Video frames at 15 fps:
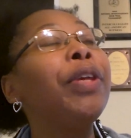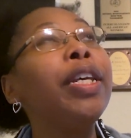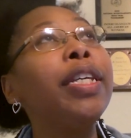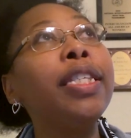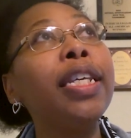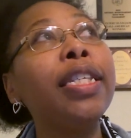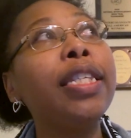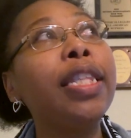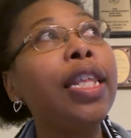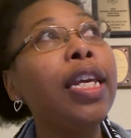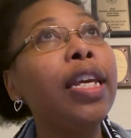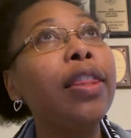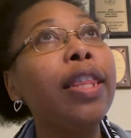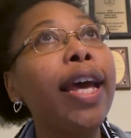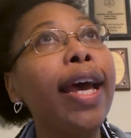is this
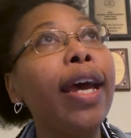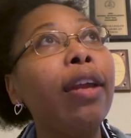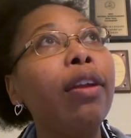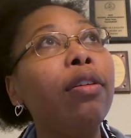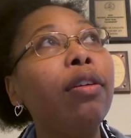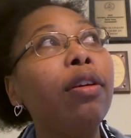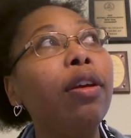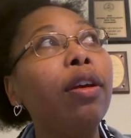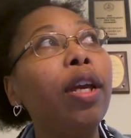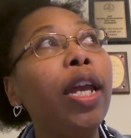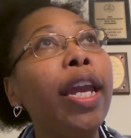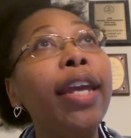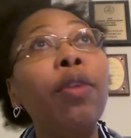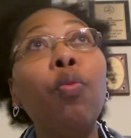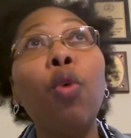thing that
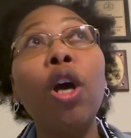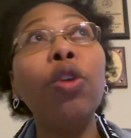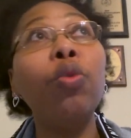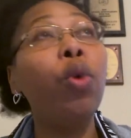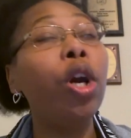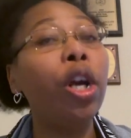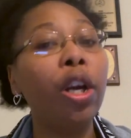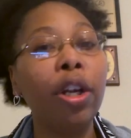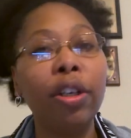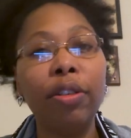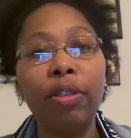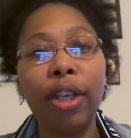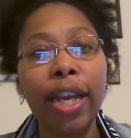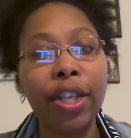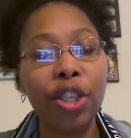in one
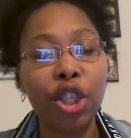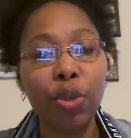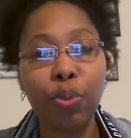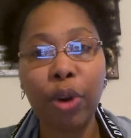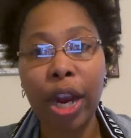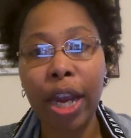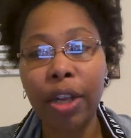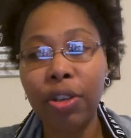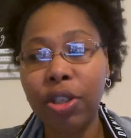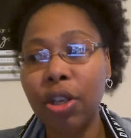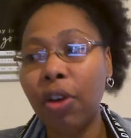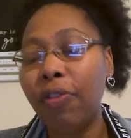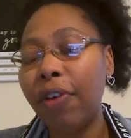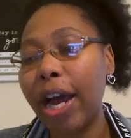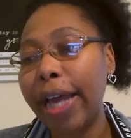word can spread
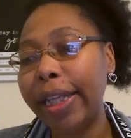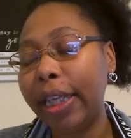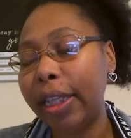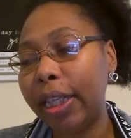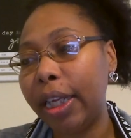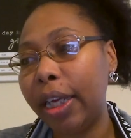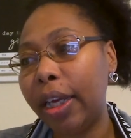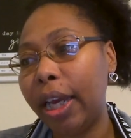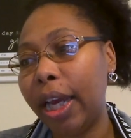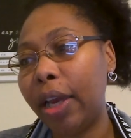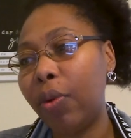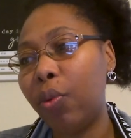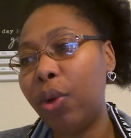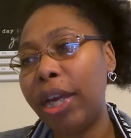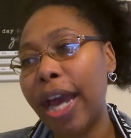so violently.
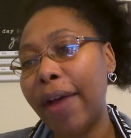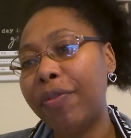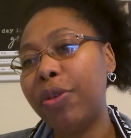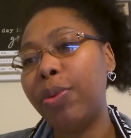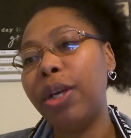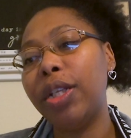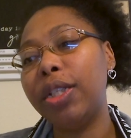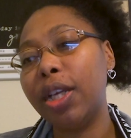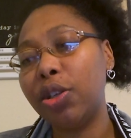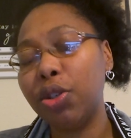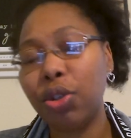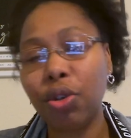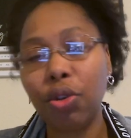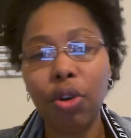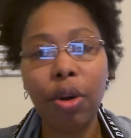And we have to be
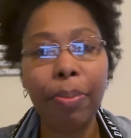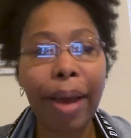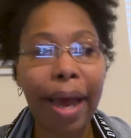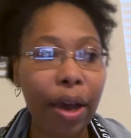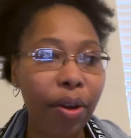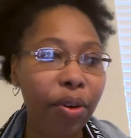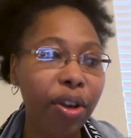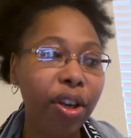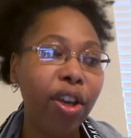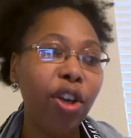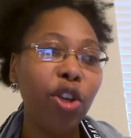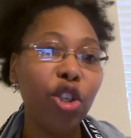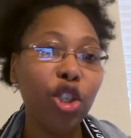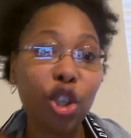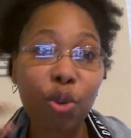intentional about
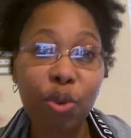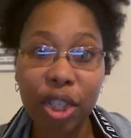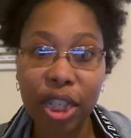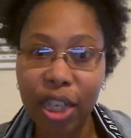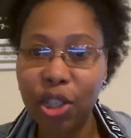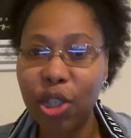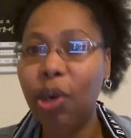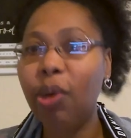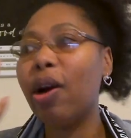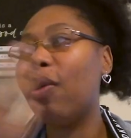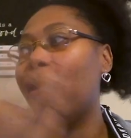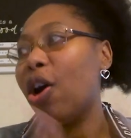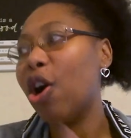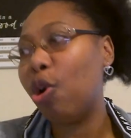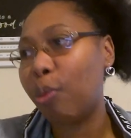choosing to
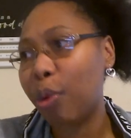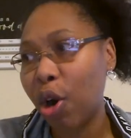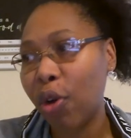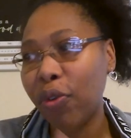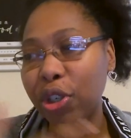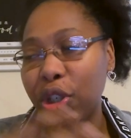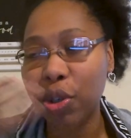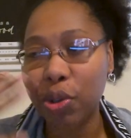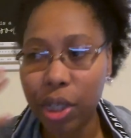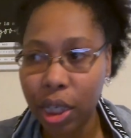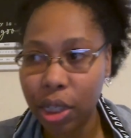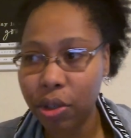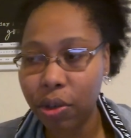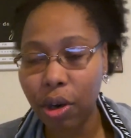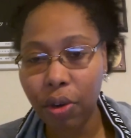grow hope over
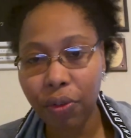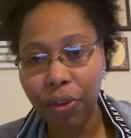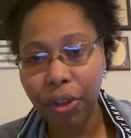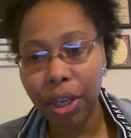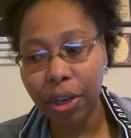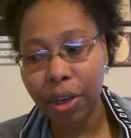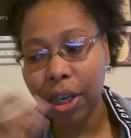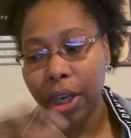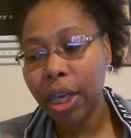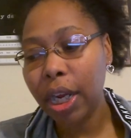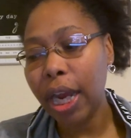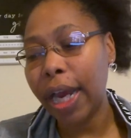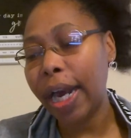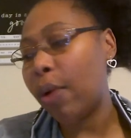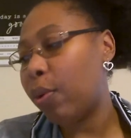choosing to grow fear.
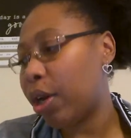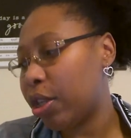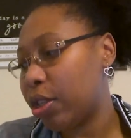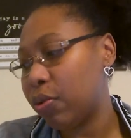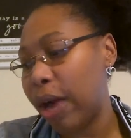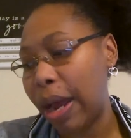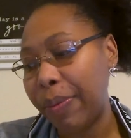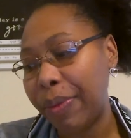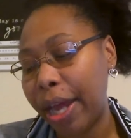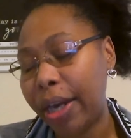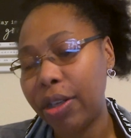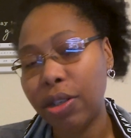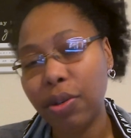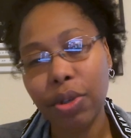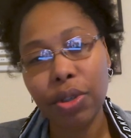And I wanted to wrap that
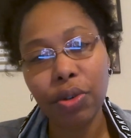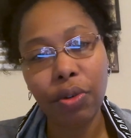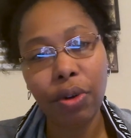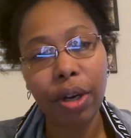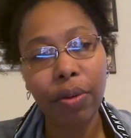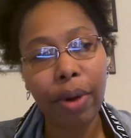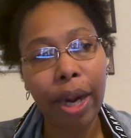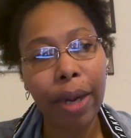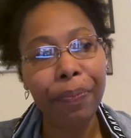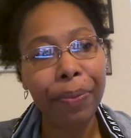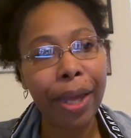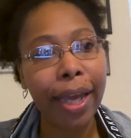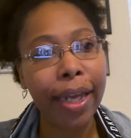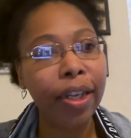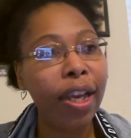into a story, right?
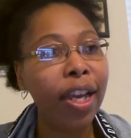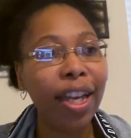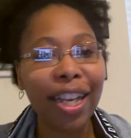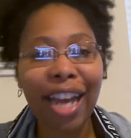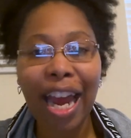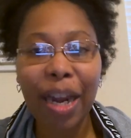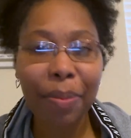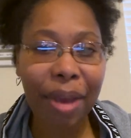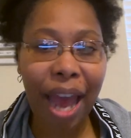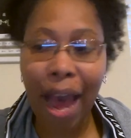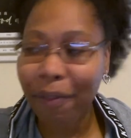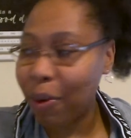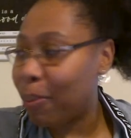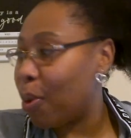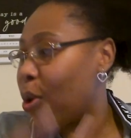That could kind of
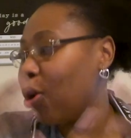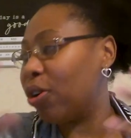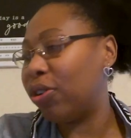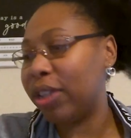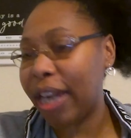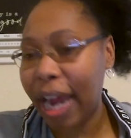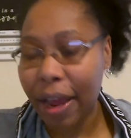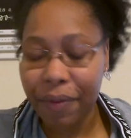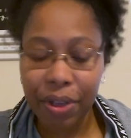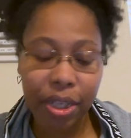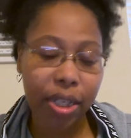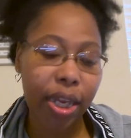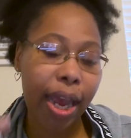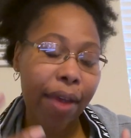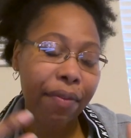have a moral and have
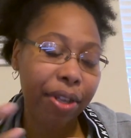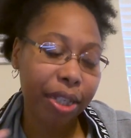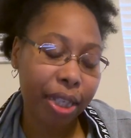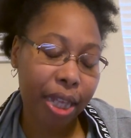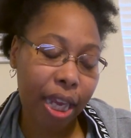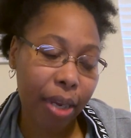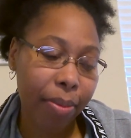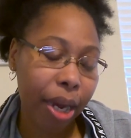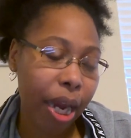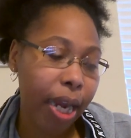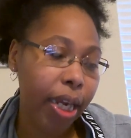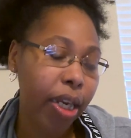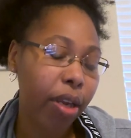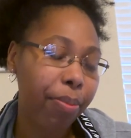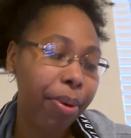its thing
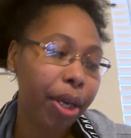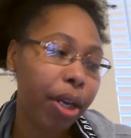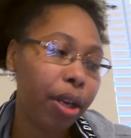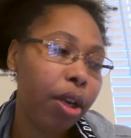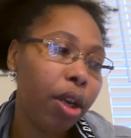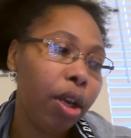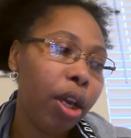behind it, but